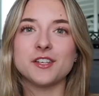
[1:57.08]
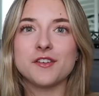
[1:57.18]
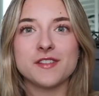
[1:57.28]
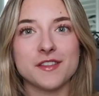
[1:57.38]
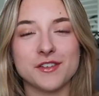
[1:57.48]
I should
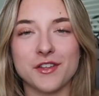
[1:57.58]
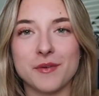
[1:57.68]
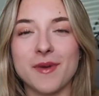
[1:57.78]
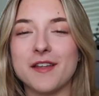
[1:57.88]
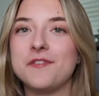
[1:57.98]
have said this earlier,
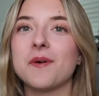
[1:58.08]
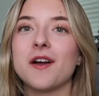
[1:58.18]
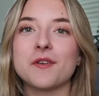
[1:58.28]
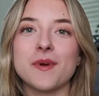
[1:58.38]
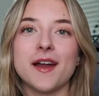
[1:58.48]
but if you are
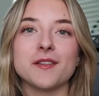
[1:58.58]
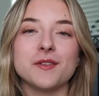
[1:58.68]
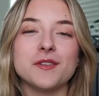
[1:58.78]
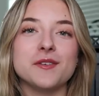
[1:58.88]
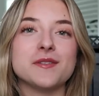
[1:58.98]
unaware,
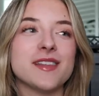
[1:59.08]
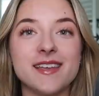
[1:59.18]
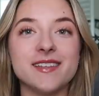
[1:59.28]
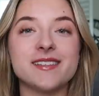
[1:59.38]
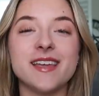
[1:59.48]
Lulu's is